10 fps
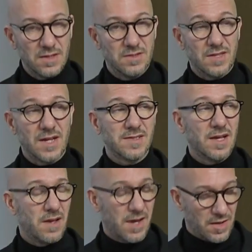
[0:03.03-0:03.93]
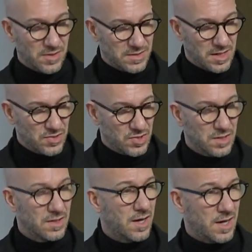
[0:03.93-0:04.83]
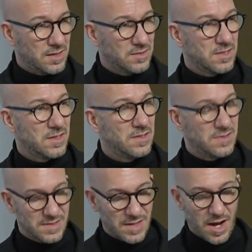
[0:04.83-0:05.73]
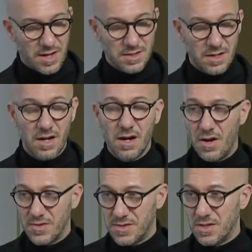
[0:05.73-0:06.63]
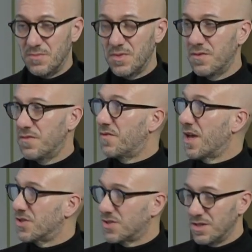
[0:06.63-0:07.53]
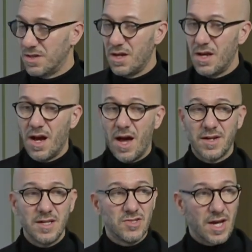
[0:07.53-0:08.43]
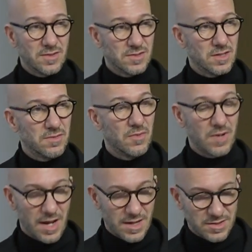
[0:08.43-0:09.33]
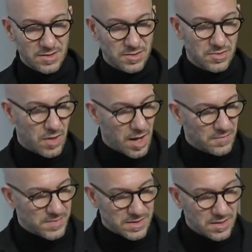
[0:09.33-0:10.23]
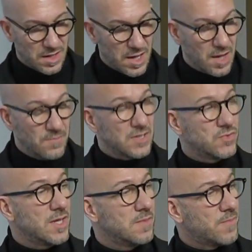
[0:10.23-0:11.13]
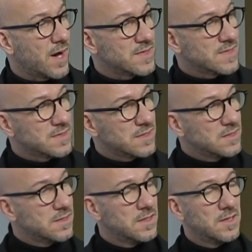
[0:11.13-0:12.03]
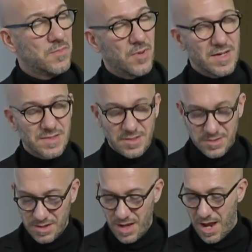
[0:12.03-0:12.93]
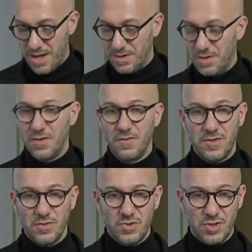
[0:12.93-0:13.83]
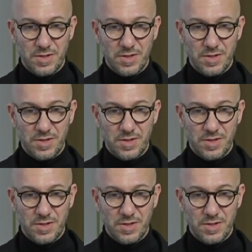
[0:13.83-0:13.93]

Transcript: textile heritage, art, design, costume, fashion, architecture related to Alps between past, present, and future.